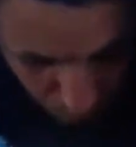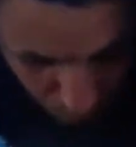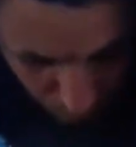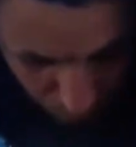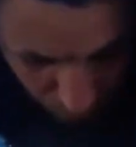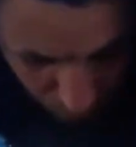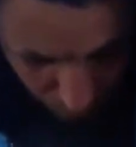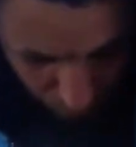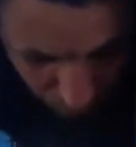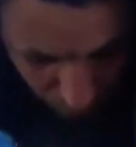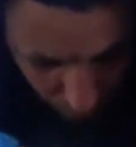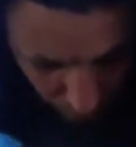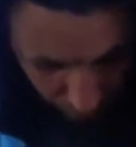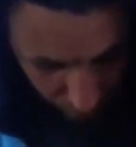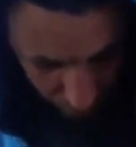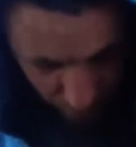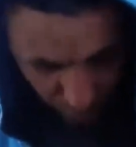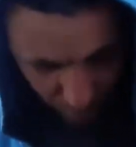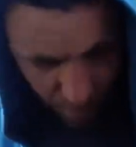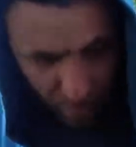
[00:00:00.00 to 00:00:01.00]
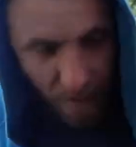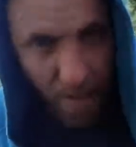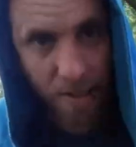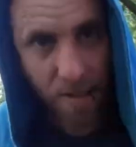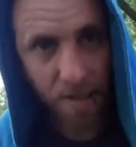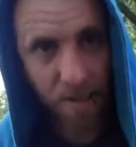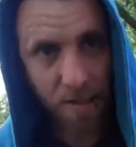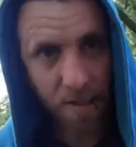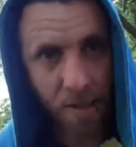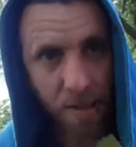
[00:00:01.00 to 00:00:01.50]
So something like
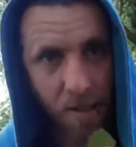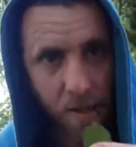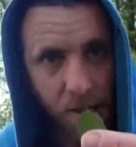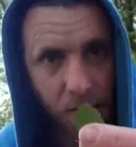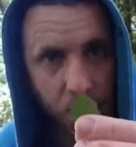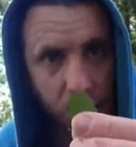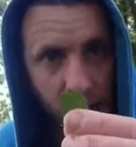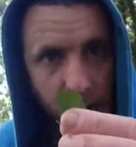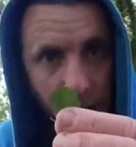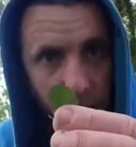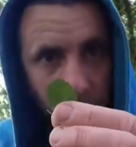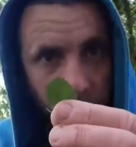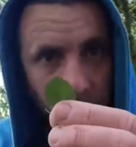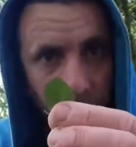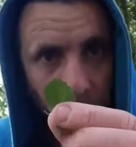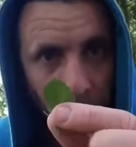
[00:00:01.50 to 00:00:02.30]
this would